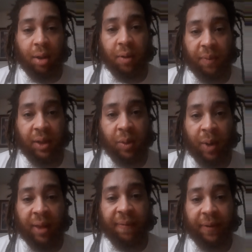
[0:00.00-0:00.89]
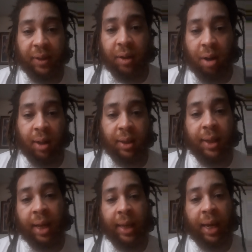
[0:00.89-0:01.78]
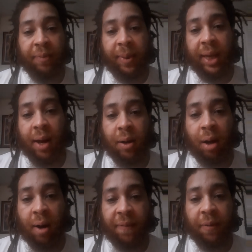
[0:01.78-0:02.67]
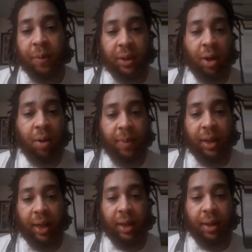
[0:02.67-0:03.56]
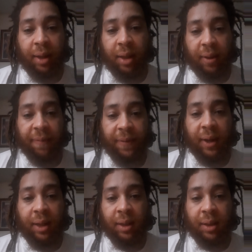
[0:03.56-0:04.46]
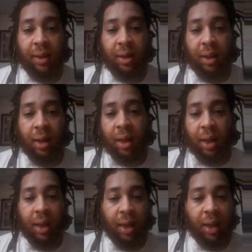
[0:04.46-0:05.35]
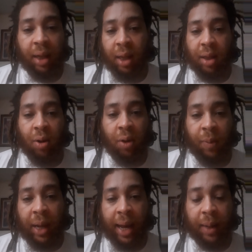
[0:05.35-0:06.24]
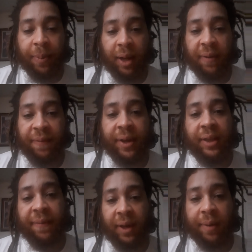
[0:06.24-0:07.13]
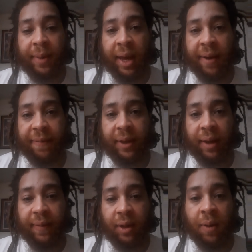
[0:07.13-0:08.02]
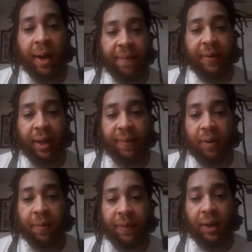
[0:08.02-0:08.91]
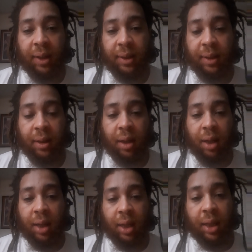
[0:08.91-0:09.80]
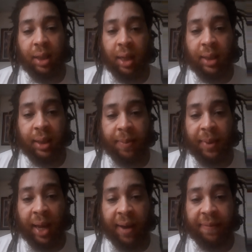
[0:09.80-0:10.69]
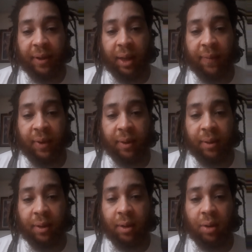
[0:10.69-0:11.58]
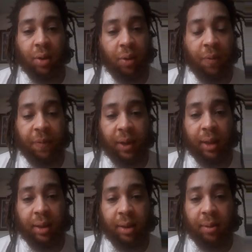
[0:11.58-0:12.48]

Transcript: The reason why the fees are gone is because I gave him a counteroffer which terminated the fees. The only way I could pay the fees is if he gave me an affidavit. No affidavit, no fees. He didn't send me an affidavit, so no fees.